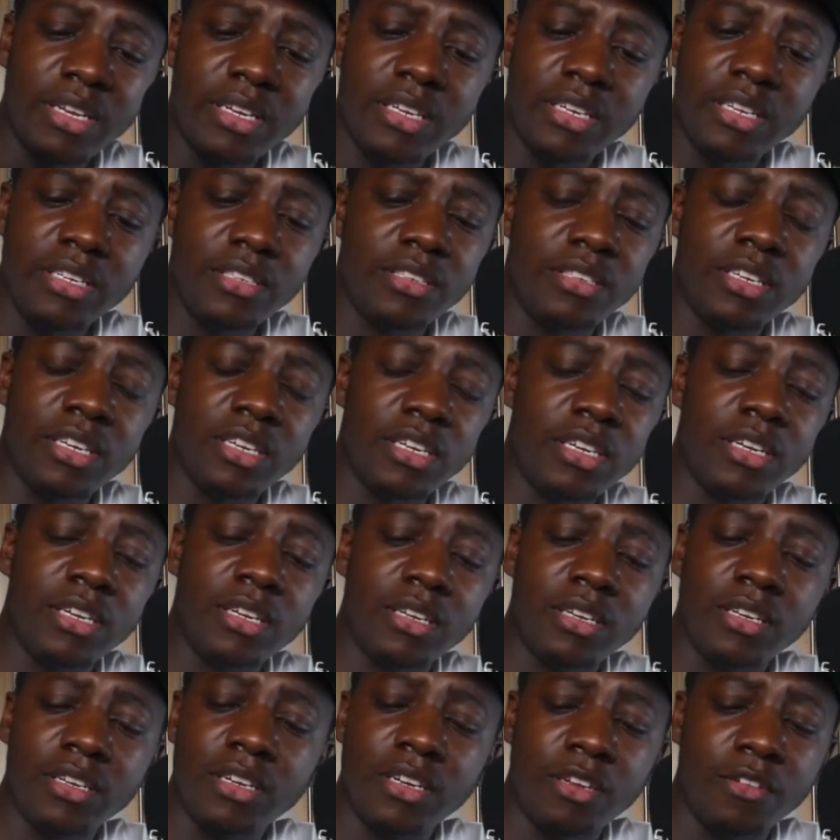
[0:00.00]
easy to
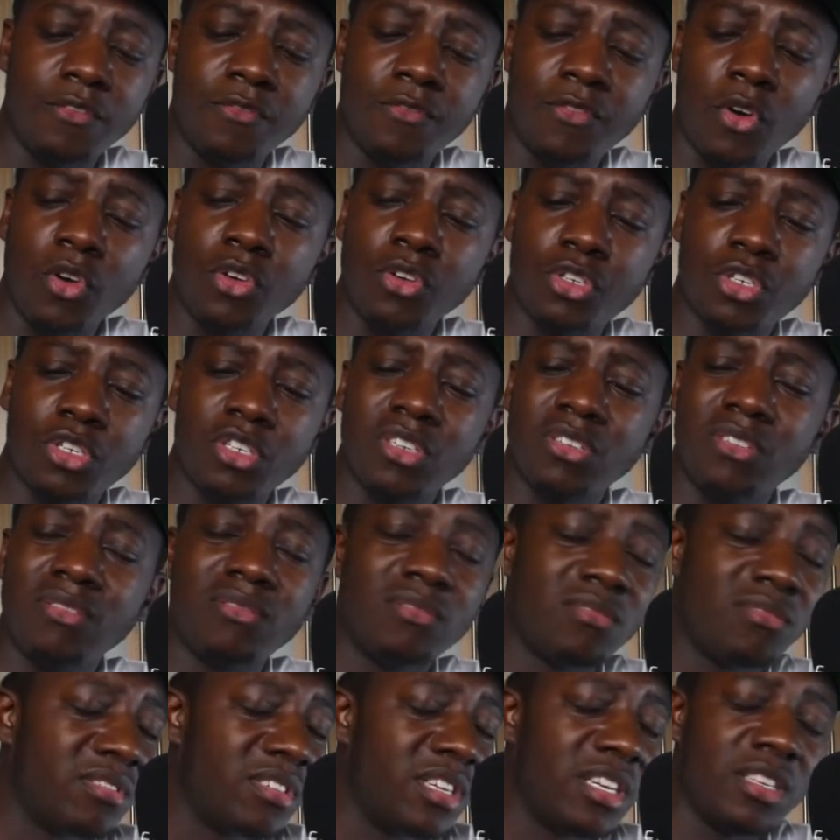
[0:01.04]
function.
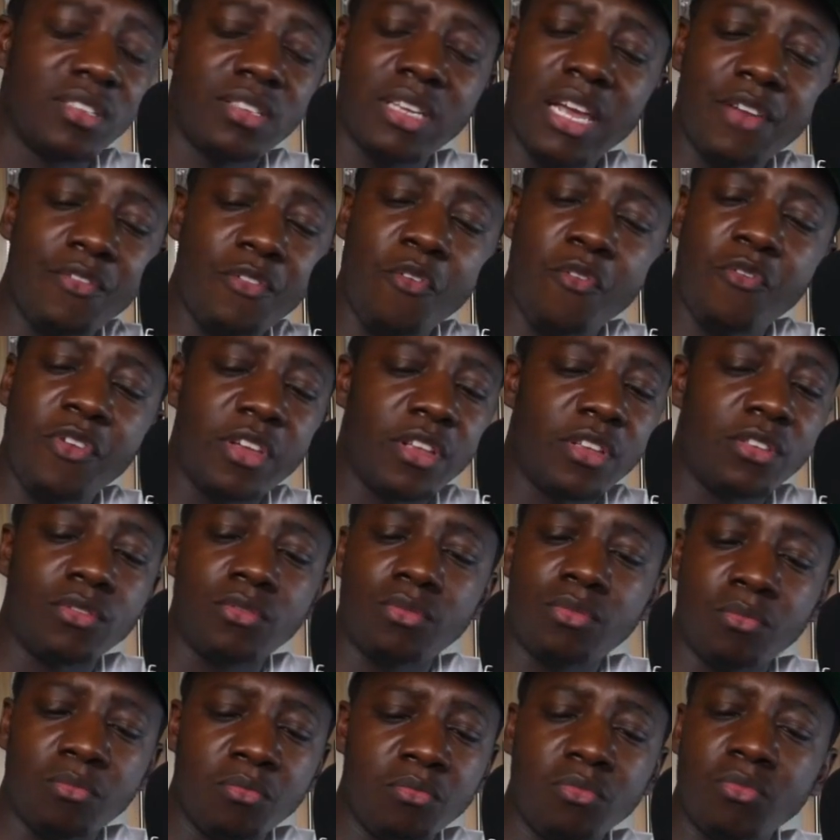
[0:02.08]
Just everything's